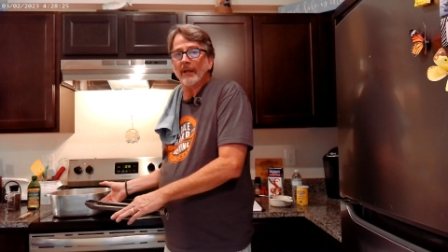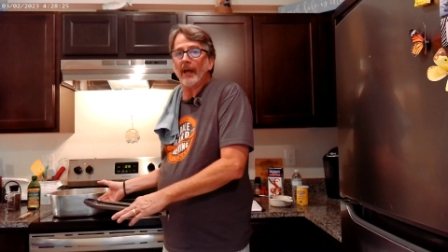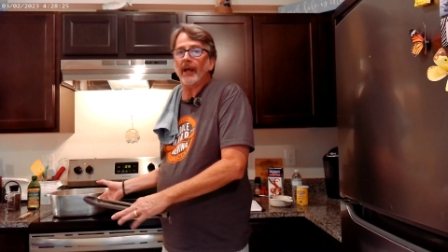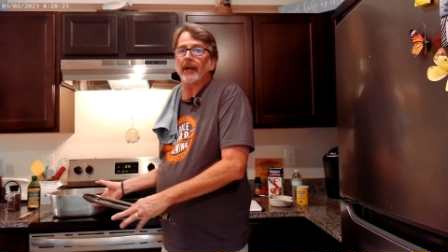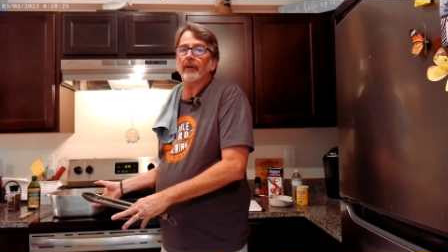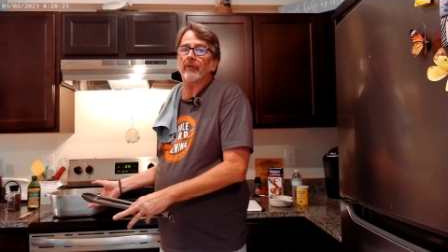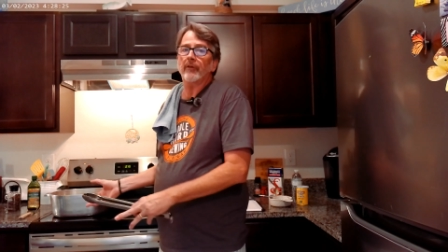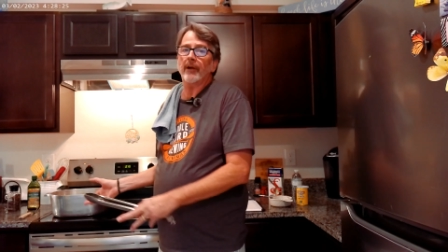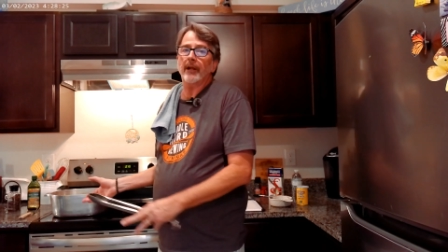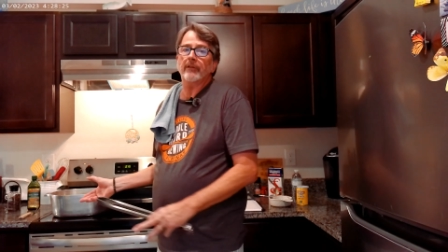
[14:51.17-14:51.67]

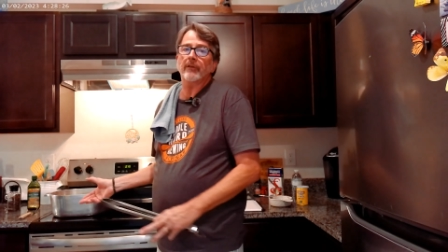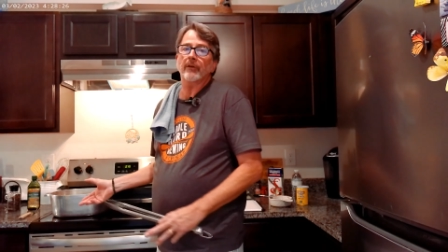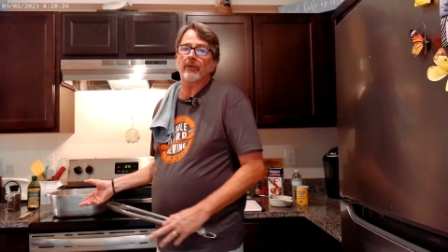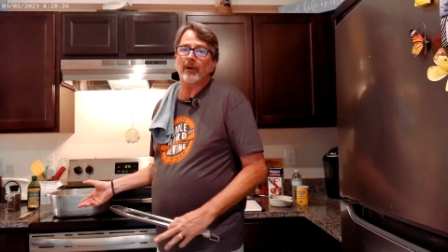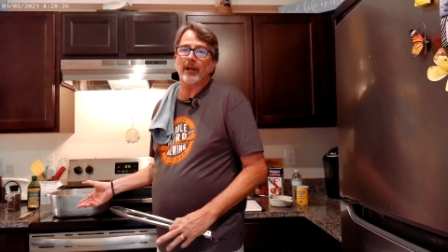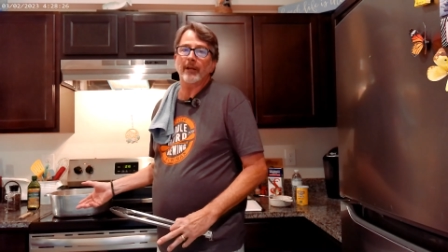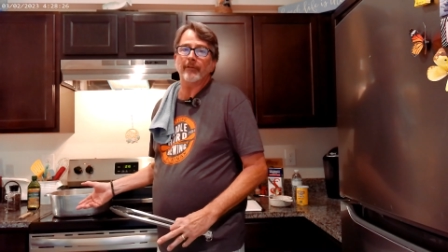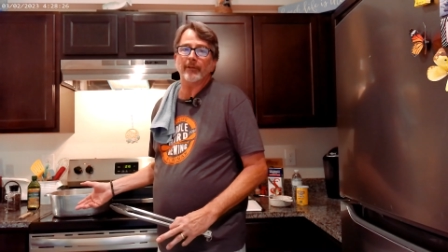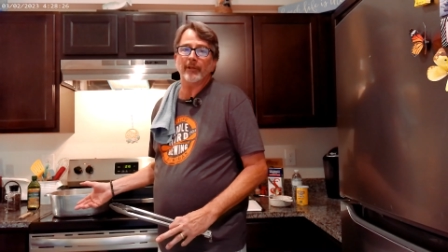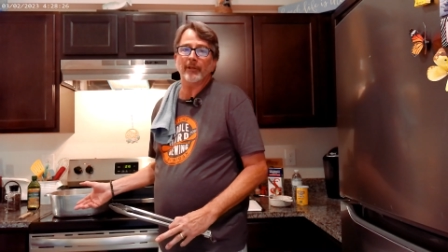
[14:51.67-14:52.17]
and create the
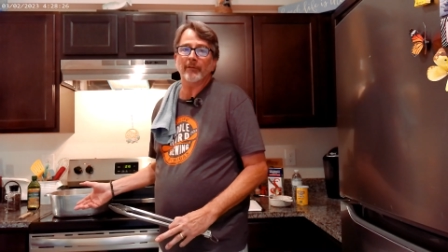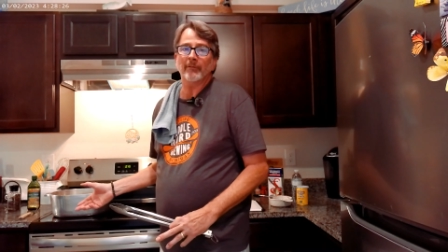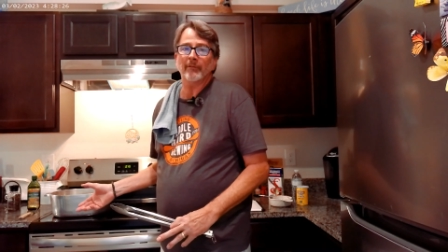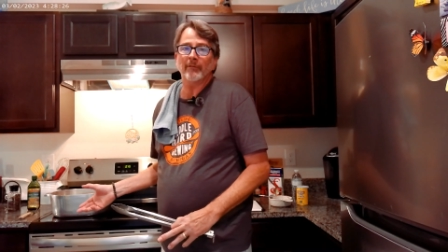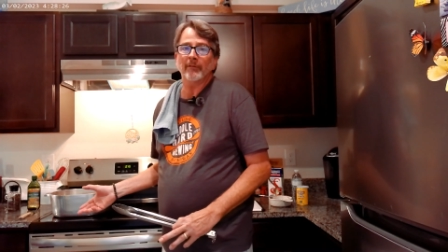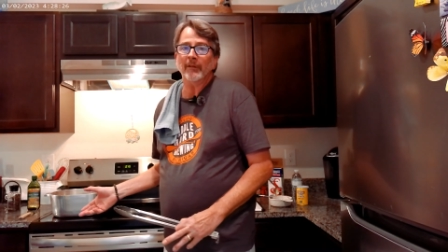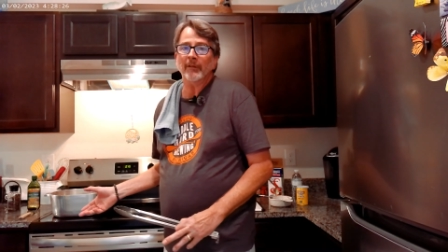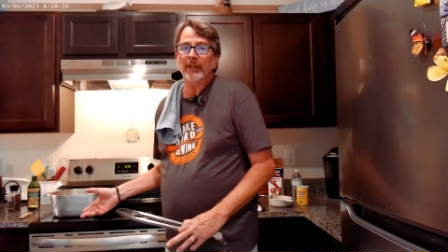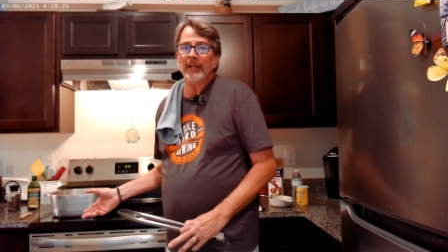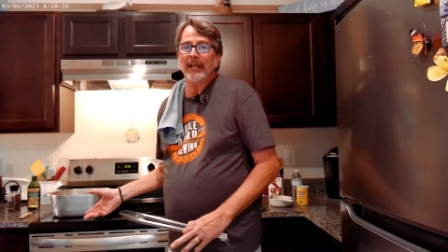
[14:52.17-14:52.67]
gravy.
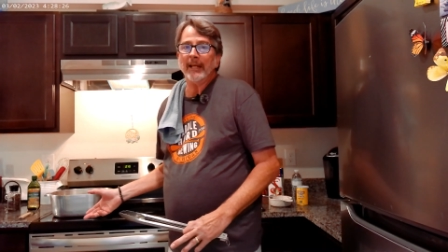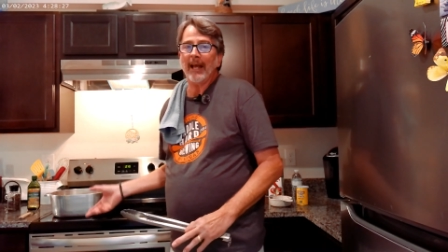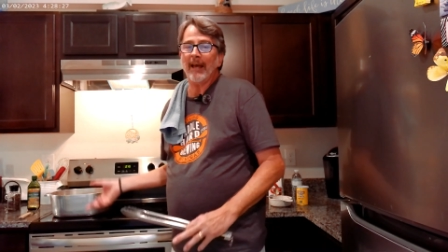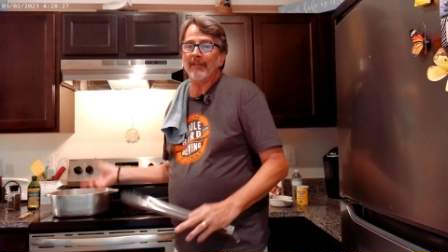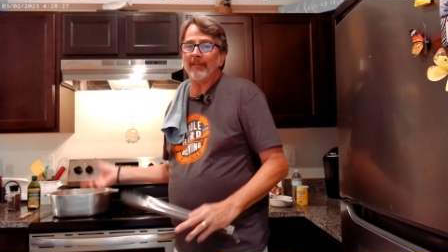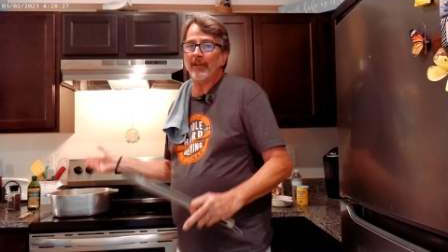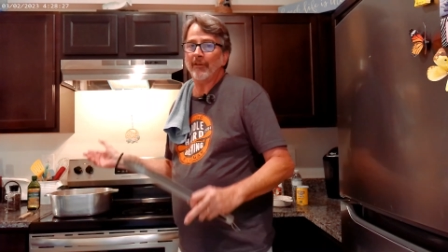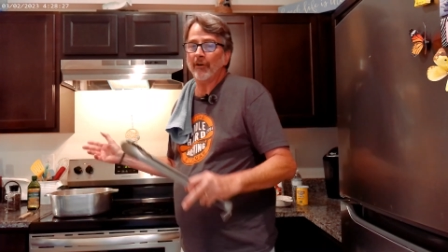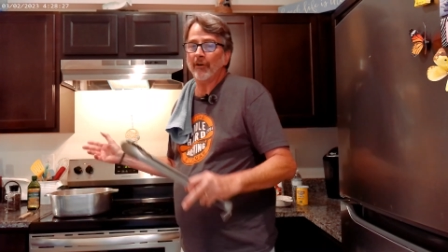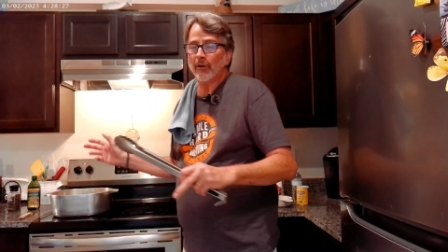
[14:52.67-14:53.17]

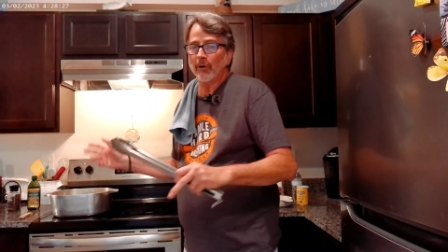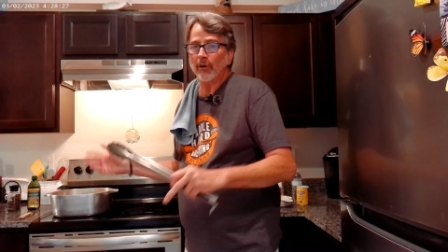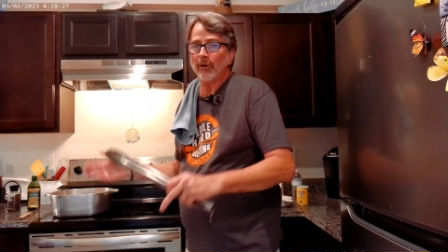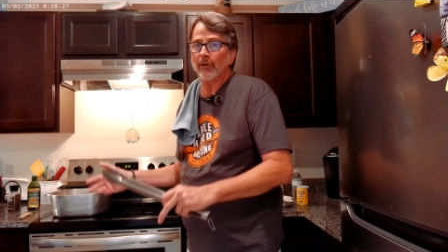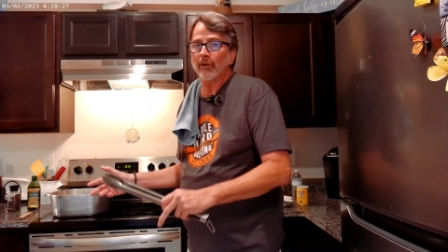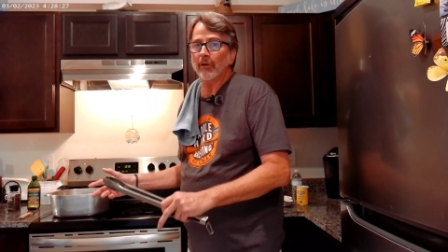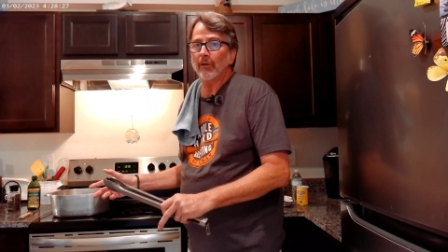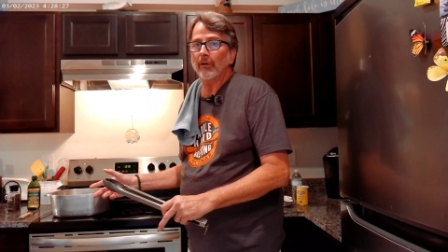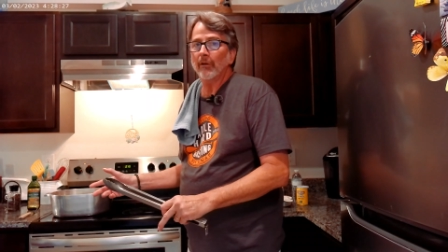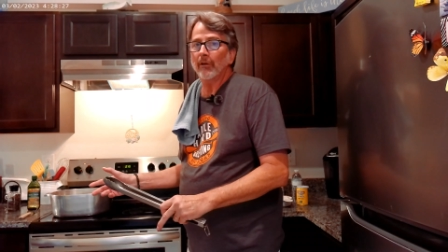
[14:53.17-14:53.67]
And then they're
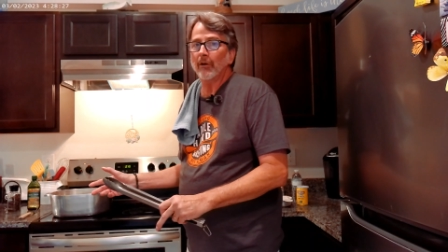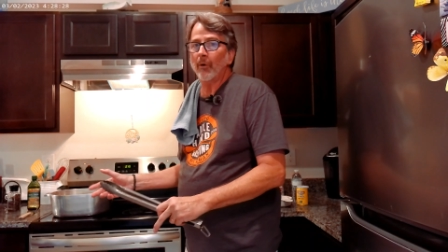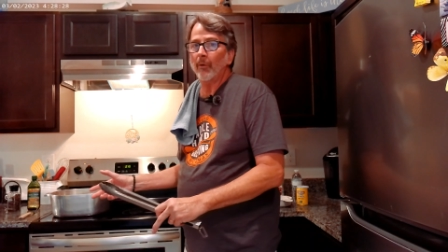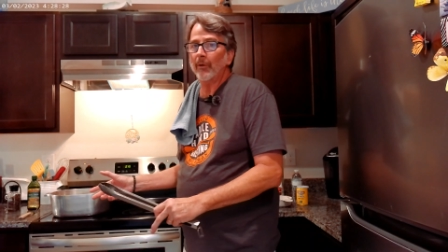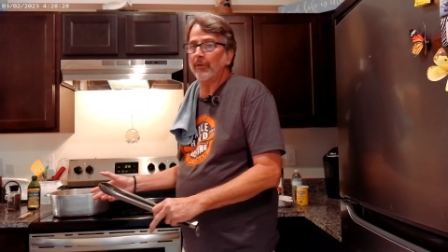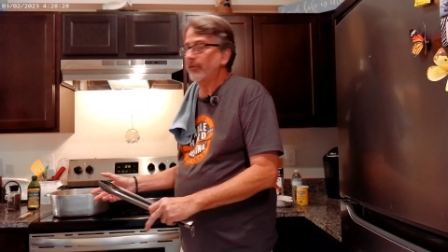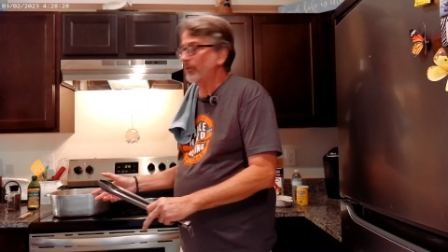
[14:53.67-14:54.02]
going to go